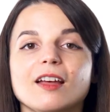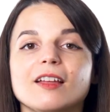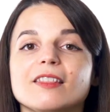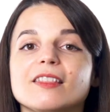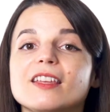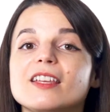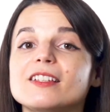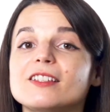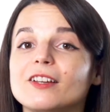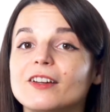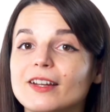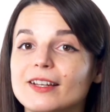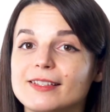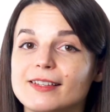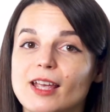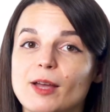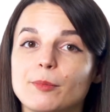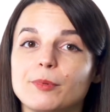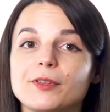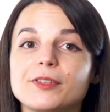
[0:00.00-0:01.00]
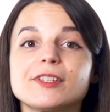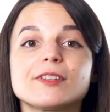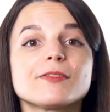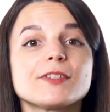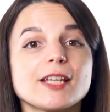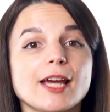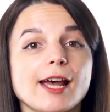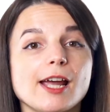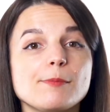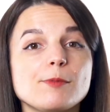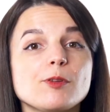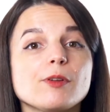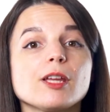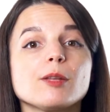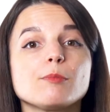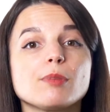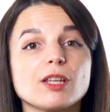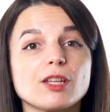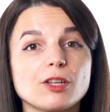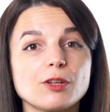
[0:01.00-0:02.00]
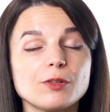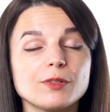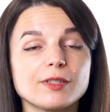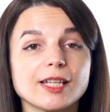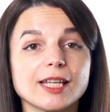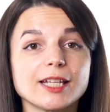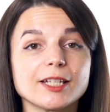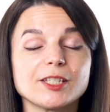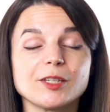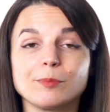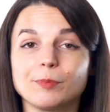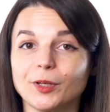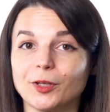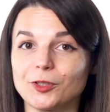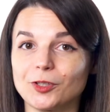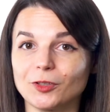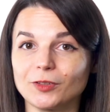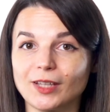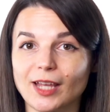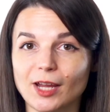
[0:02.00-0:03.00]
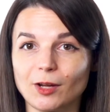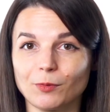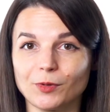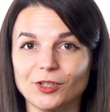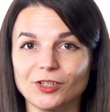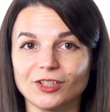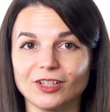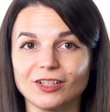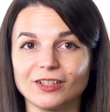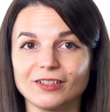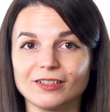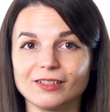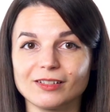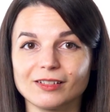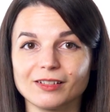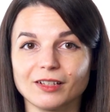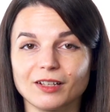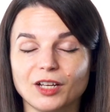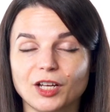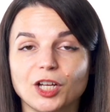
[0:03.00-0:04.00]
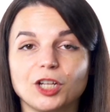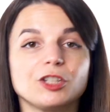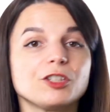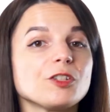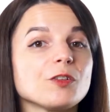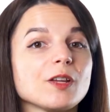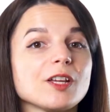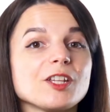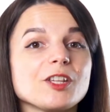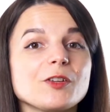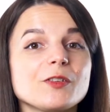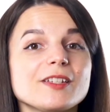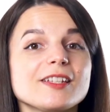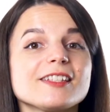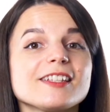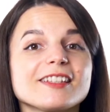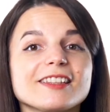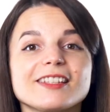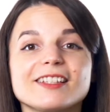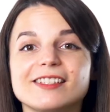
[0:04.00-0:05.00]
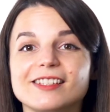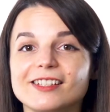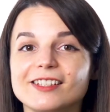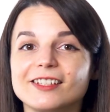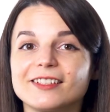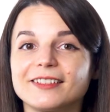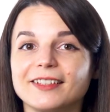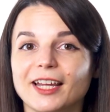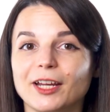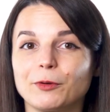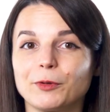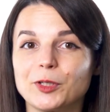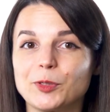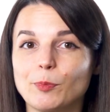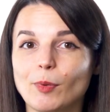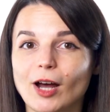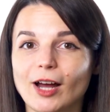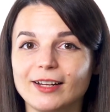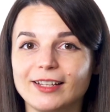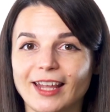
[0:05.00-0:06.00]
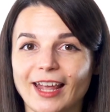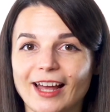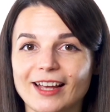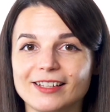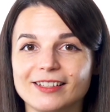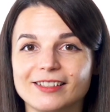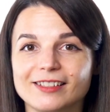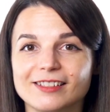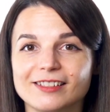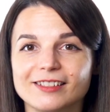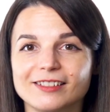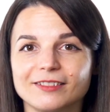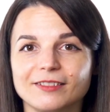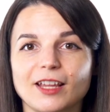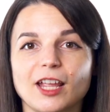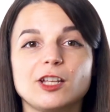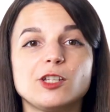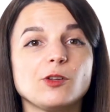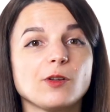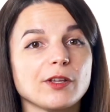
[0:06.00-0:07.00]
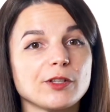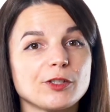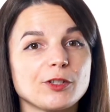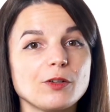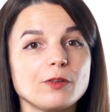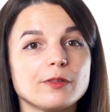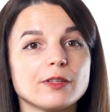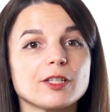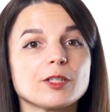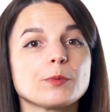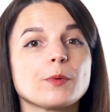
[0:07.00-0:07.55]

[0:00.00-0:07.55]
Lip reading: These are examples of time you can be using to build your language skills. You can use it to listen to language podcasts, and you can do this